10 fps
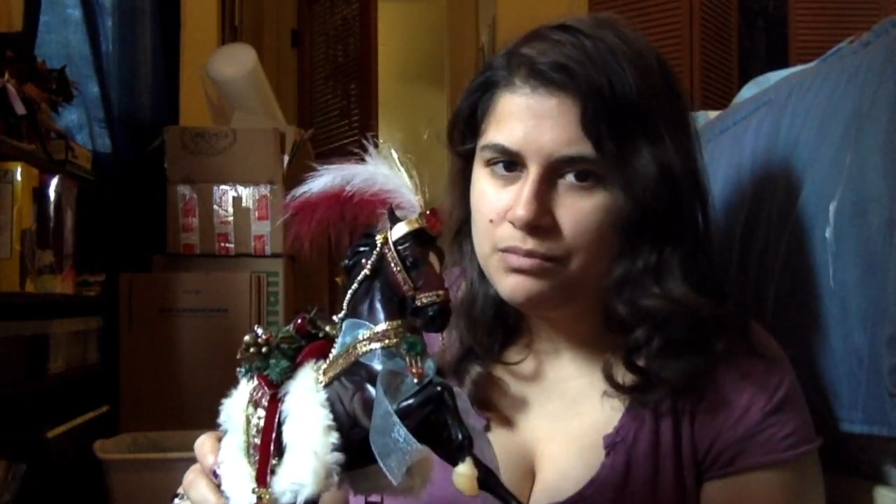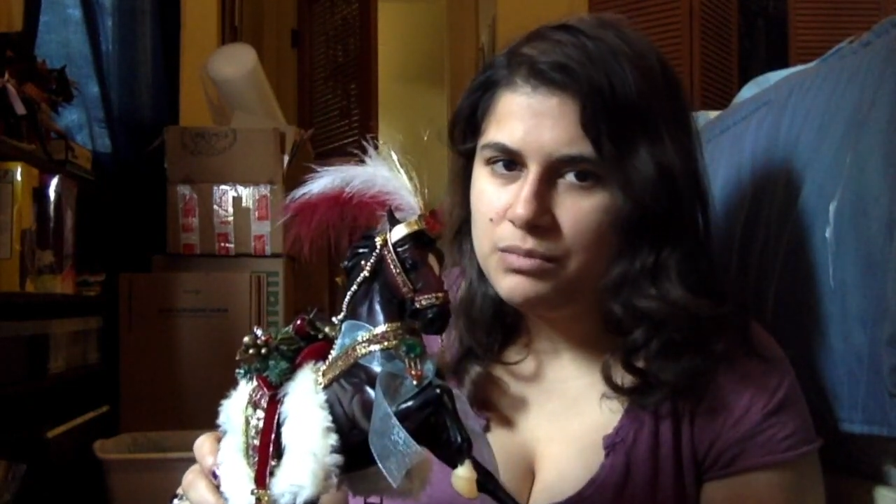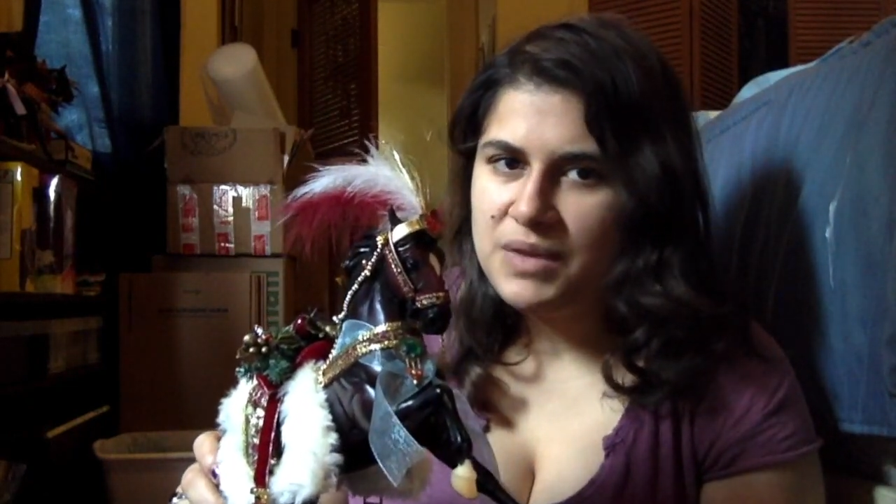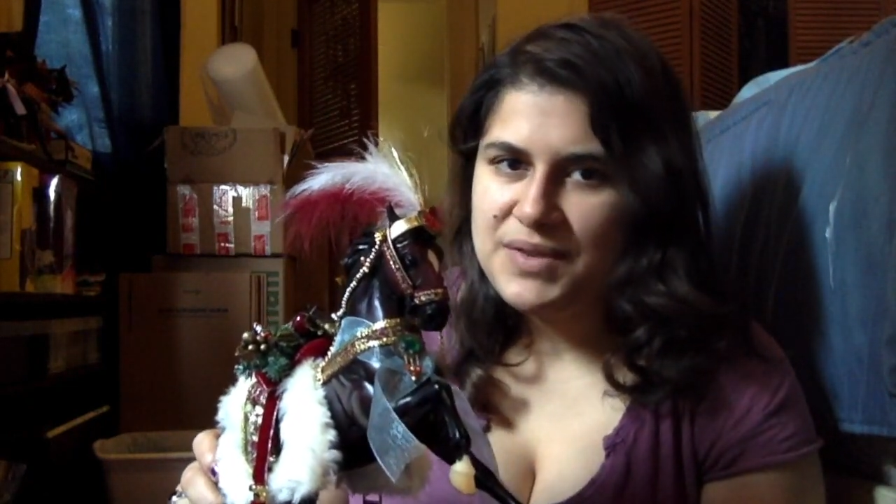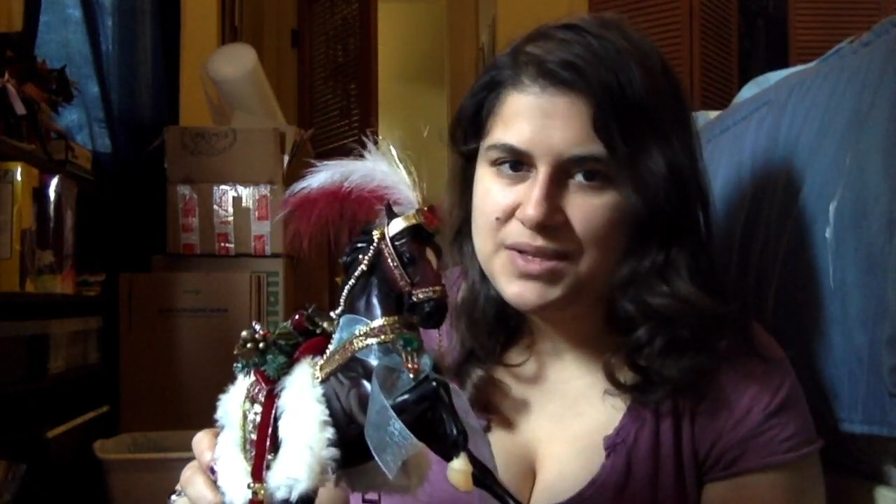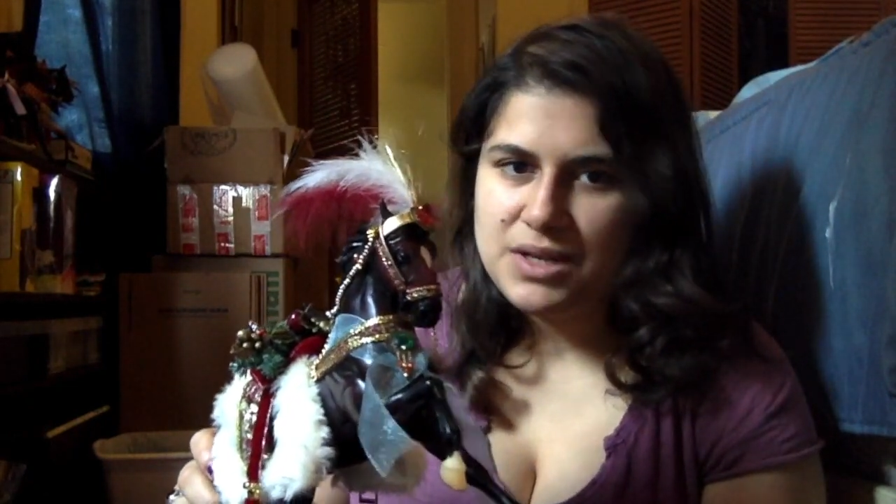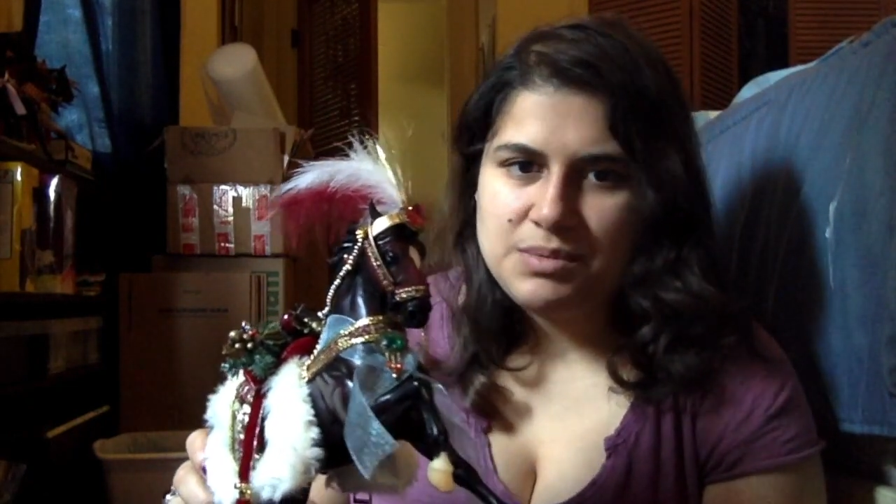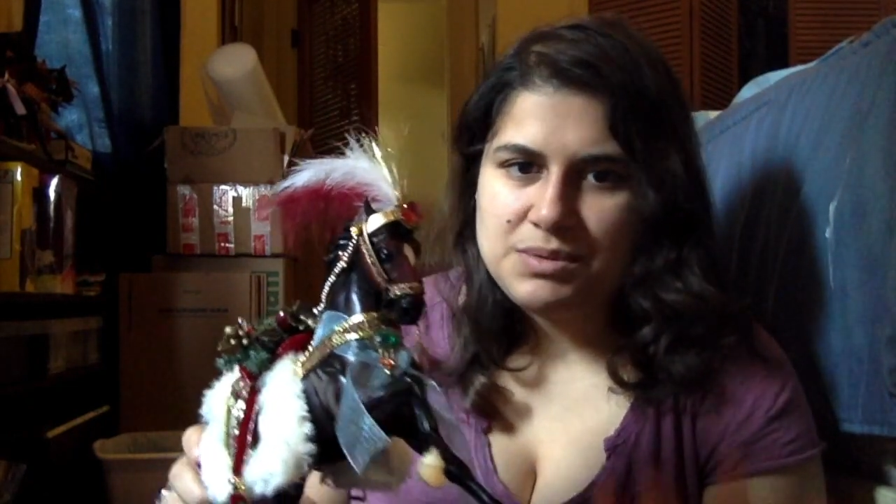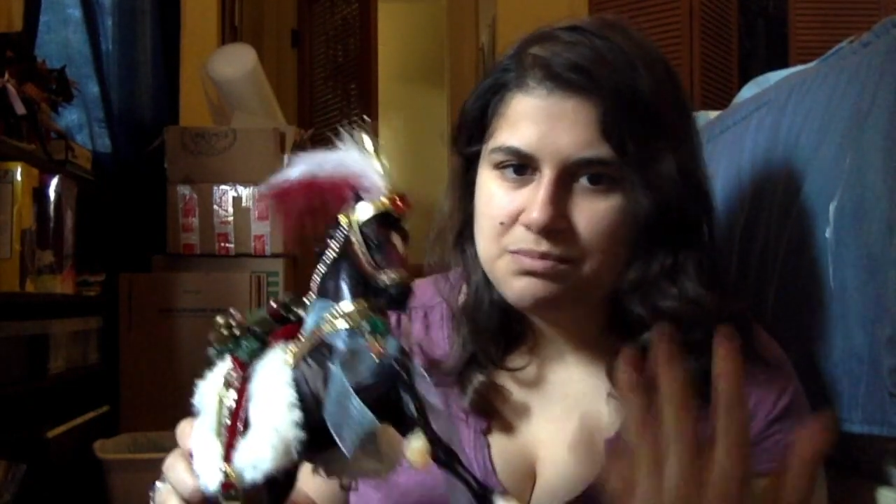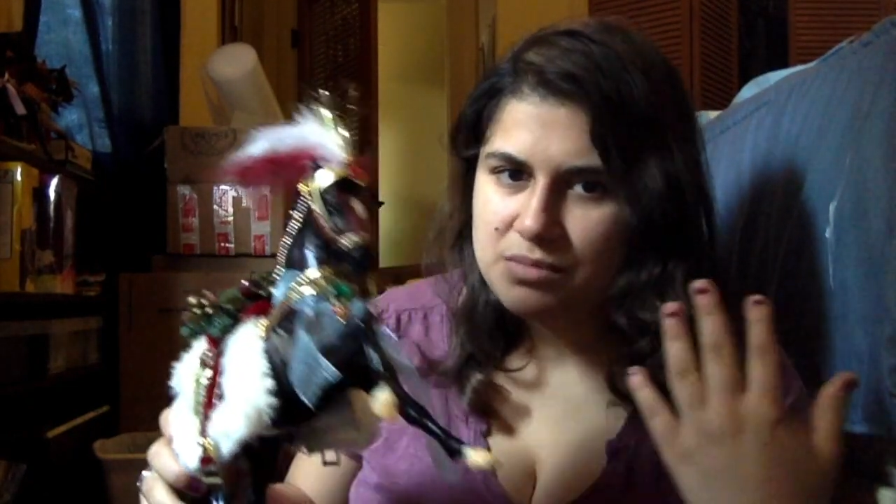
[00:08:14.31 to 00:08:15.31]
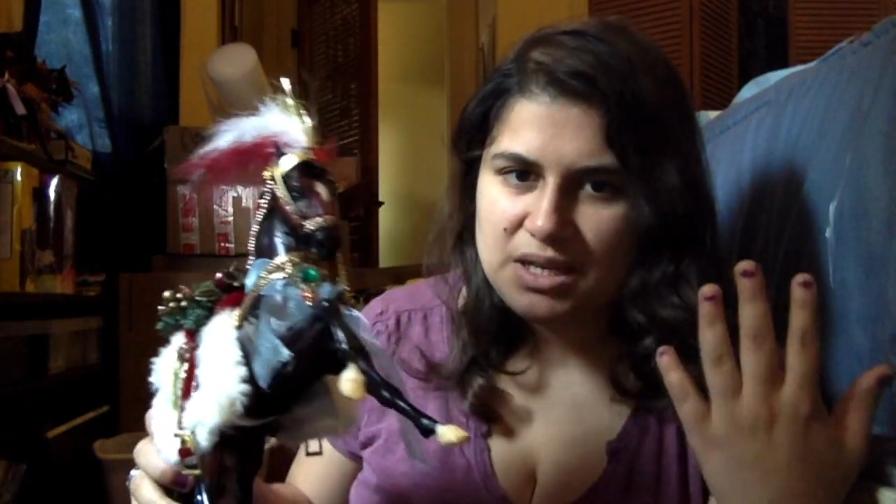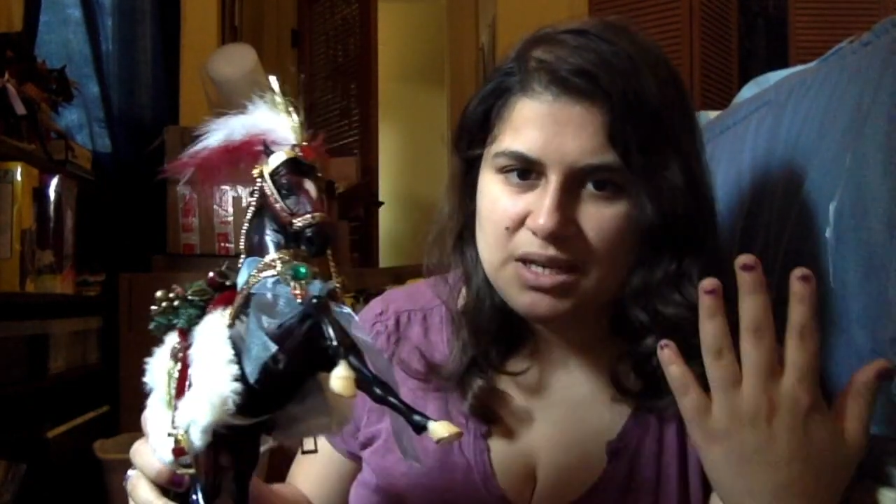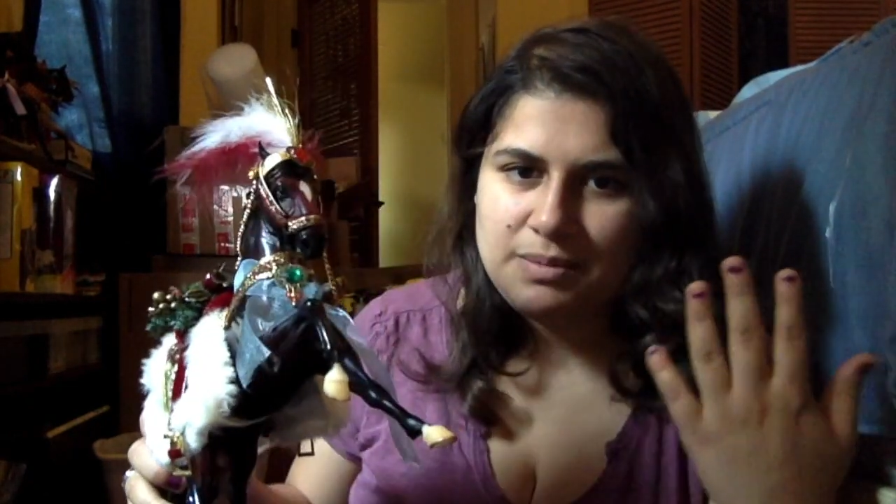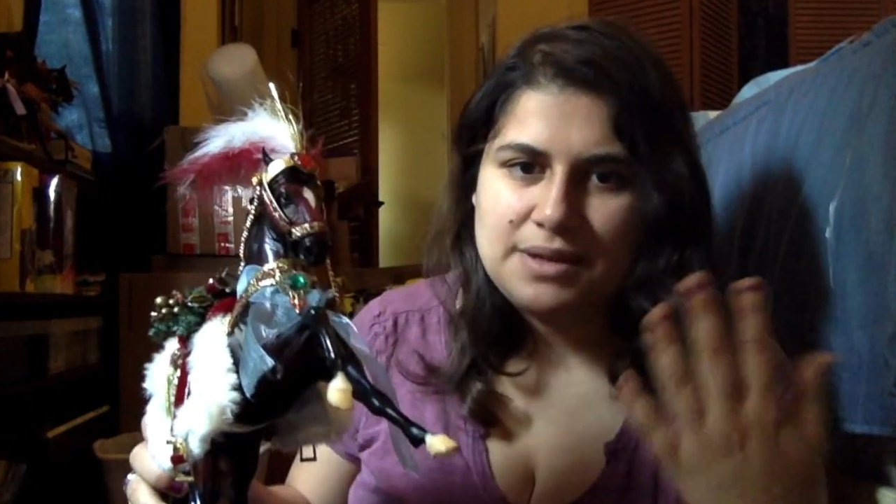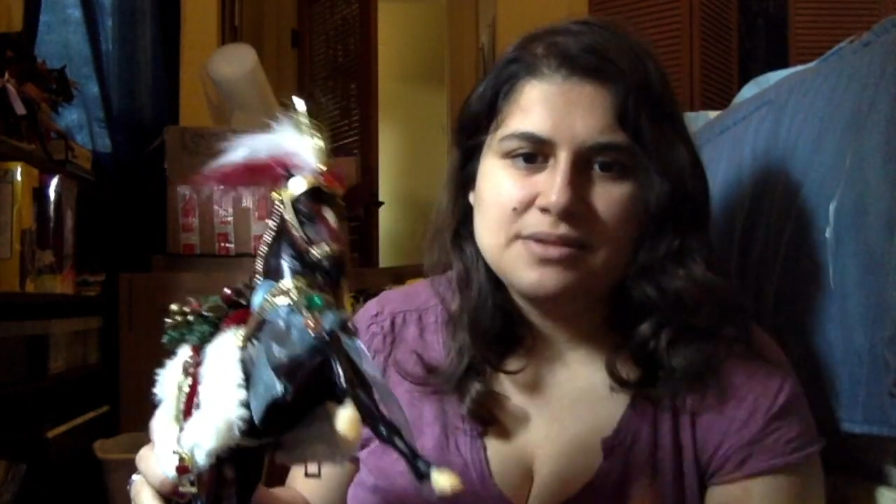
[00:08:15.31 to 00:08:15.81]
Maybe Snubs. It
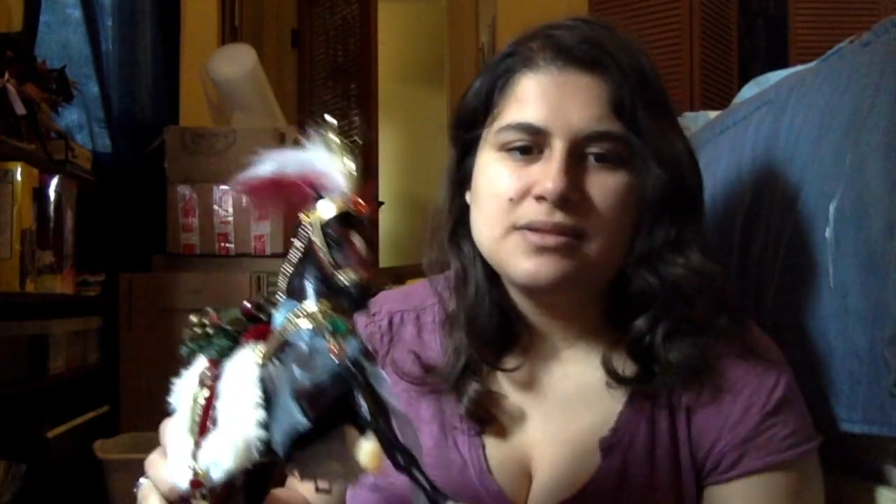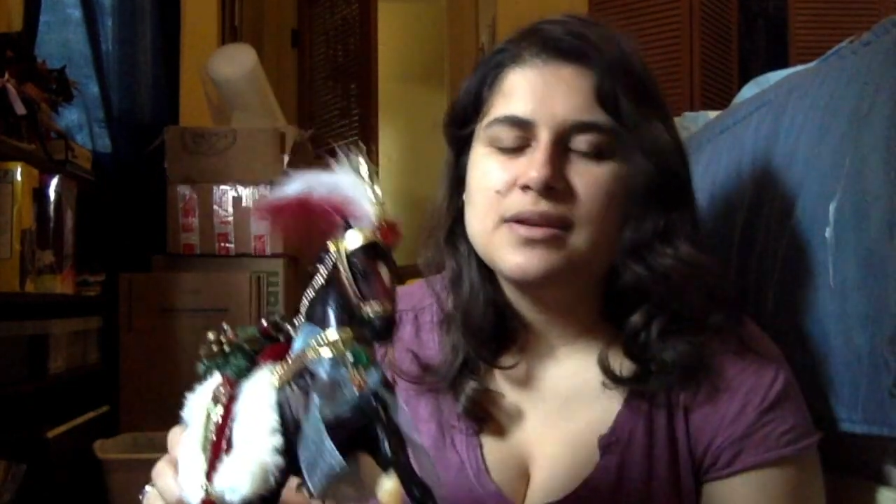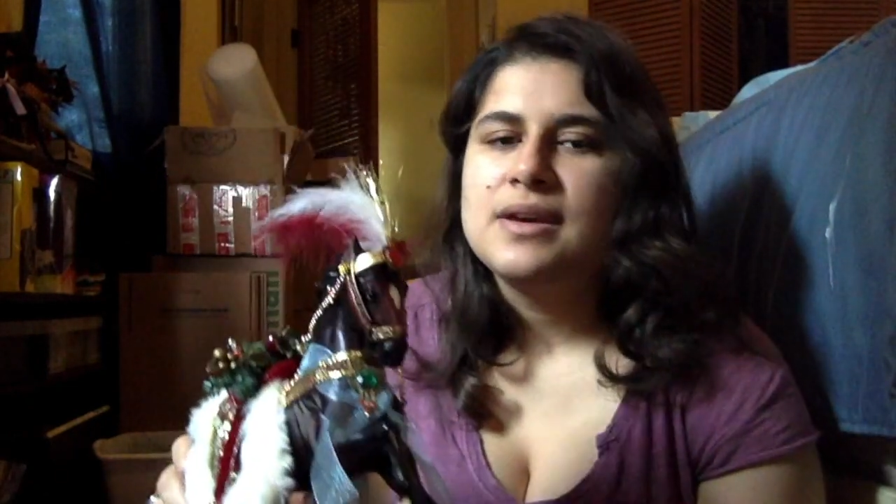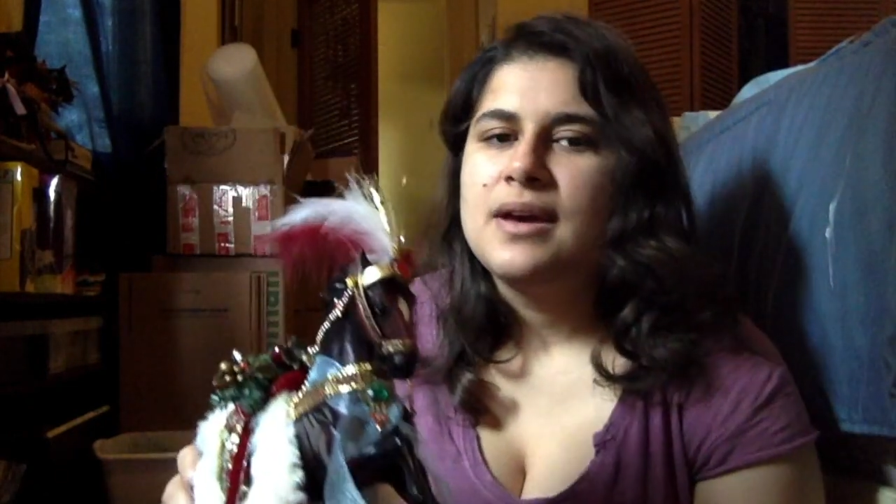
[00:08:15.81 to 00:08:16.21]
depends.